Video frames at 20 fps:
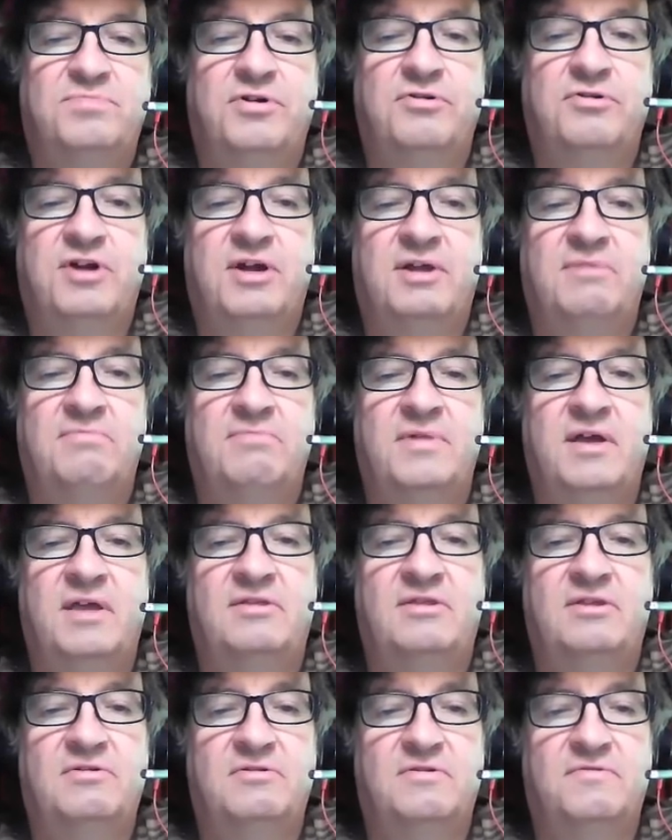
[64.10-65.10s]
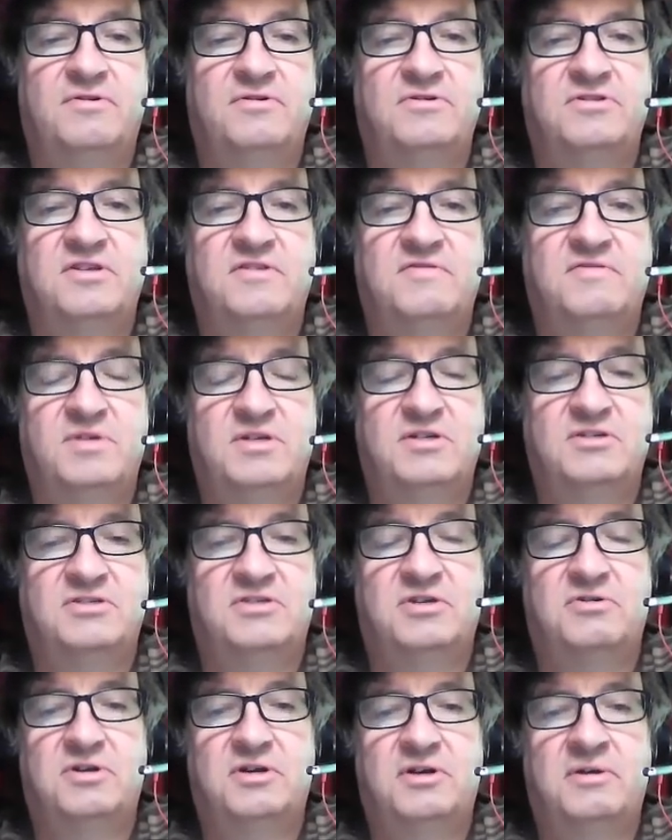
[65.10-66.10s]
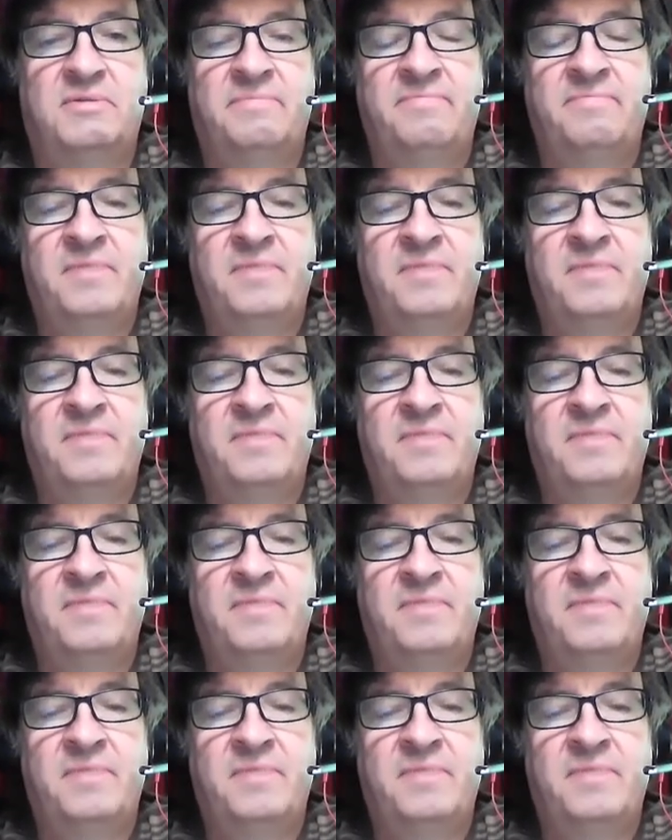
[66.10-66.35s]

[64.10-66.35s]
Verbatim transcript: Program at the University of Minnesota.